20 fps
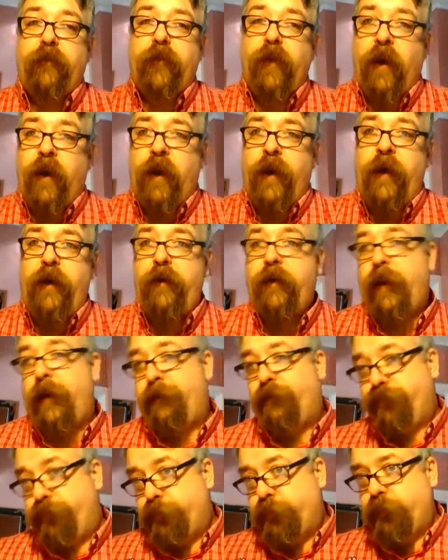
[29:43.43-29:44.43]
All right?
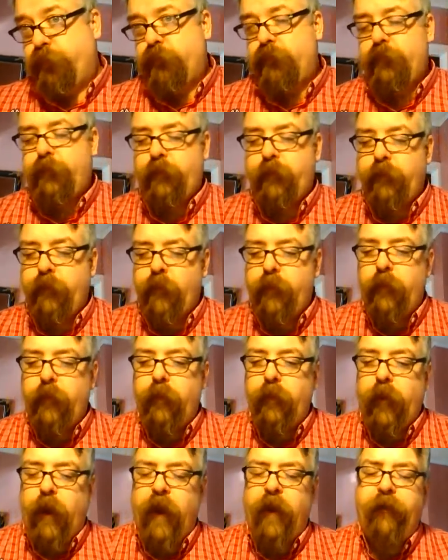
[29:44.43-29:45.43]
I'm
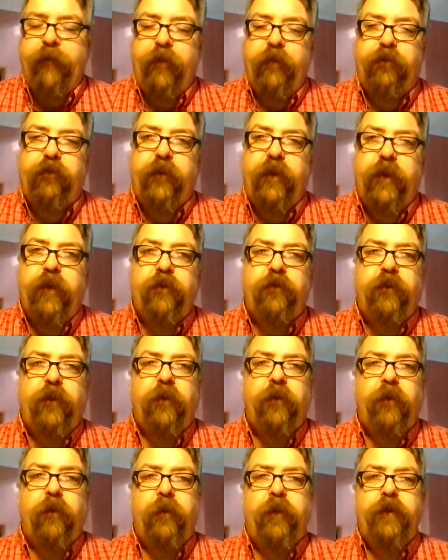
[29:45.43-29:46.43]
obviously using
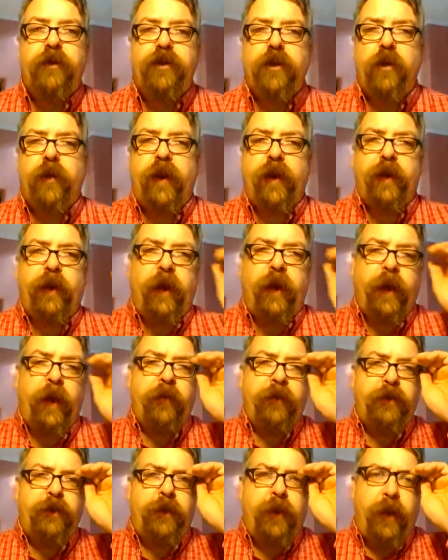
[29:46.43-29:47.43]
a little bit of joking
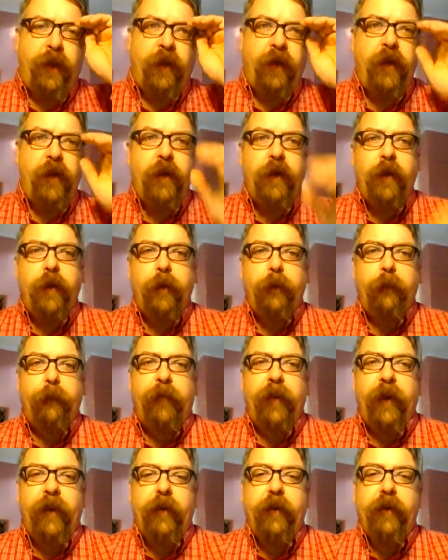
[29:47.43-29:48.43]
language there,
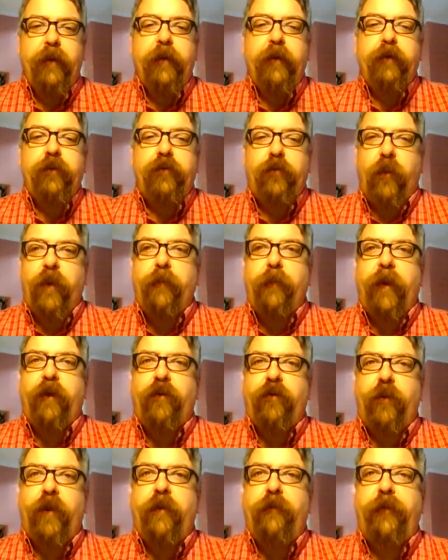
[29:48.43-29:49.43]
but by
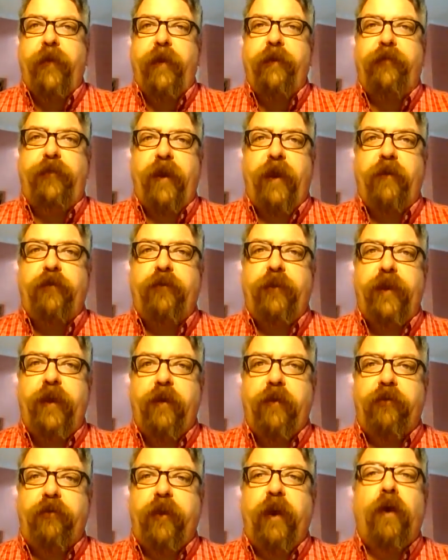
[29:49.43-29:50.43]
25,000
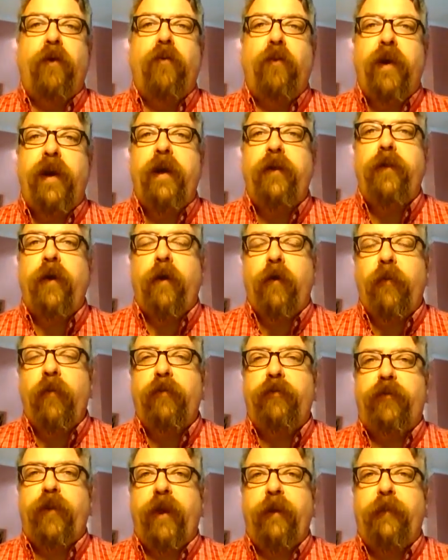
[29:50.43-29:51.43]
years ago, we, the Homo
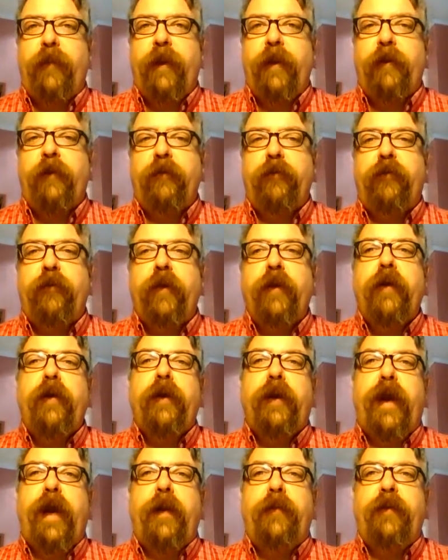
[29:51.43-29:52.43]
sapiens,
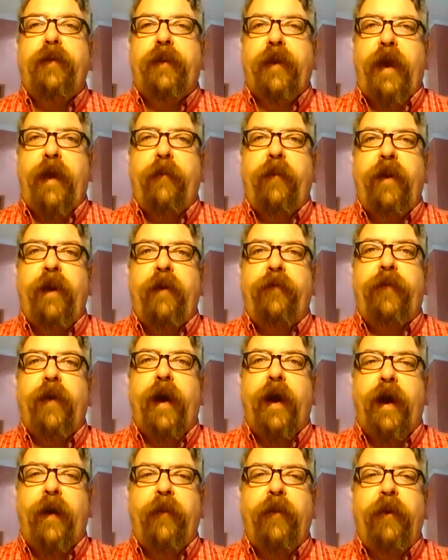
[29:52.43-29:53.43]
came to dominate the
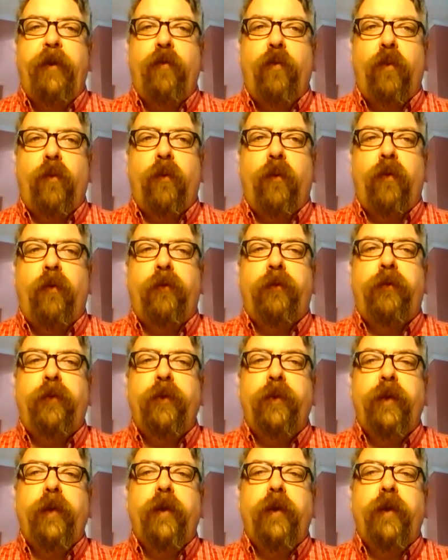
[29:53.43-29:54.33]
hominid world,